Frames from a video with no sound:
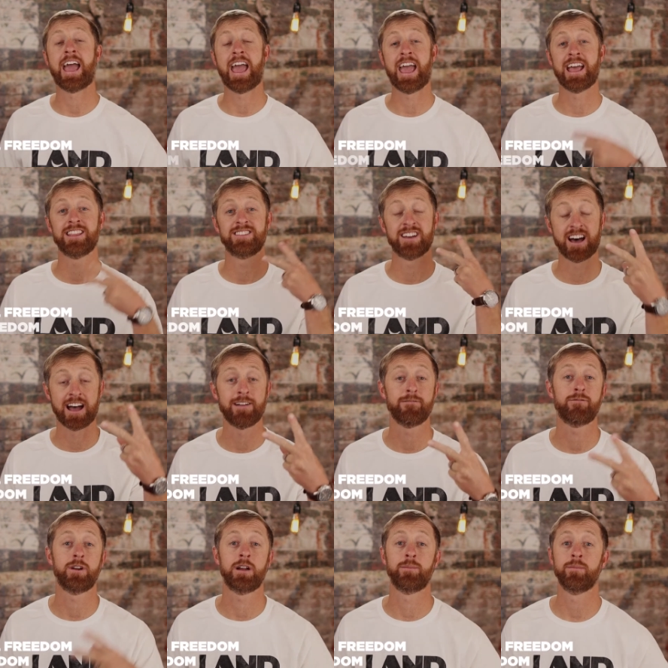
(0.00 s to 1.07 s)
and time
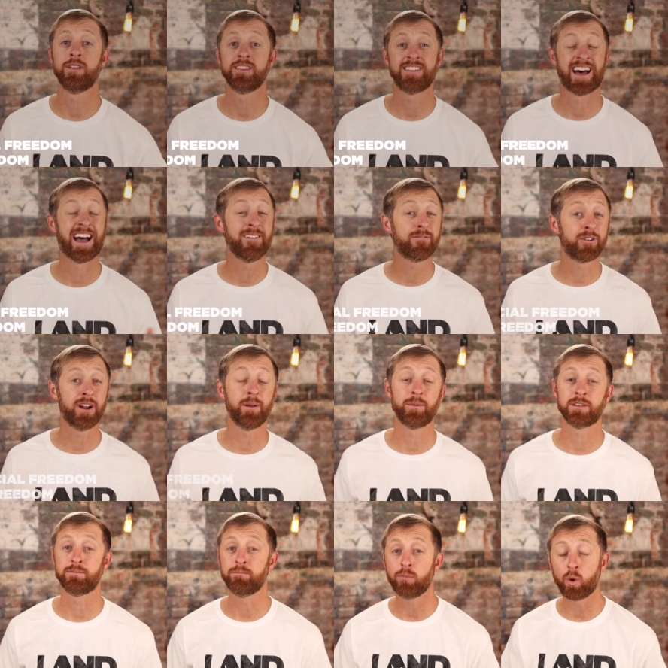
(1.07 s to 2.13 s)
freedom. Time freedom
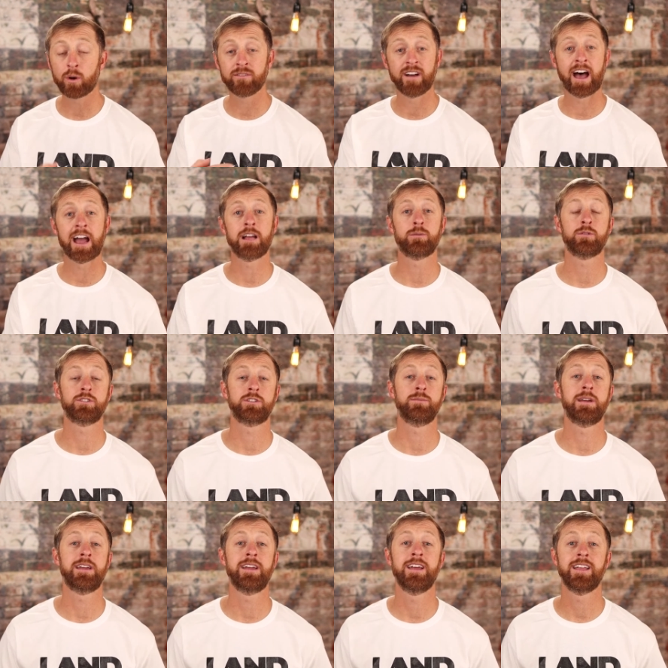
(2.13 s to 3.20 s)
is more valuable to
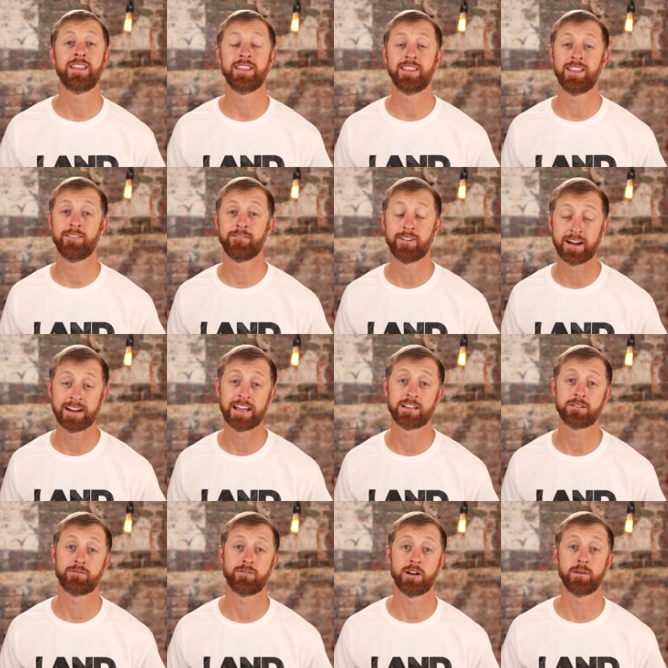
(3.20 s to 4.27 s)
me than
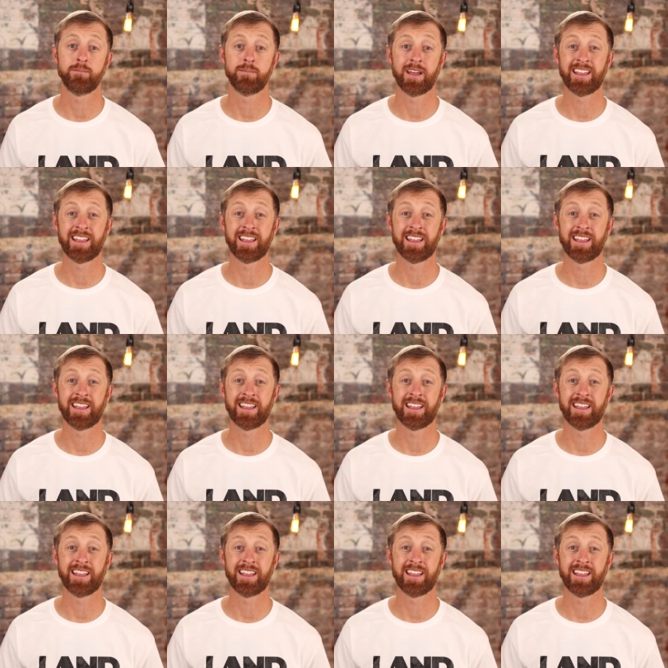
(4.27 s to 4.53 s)
financial freedom,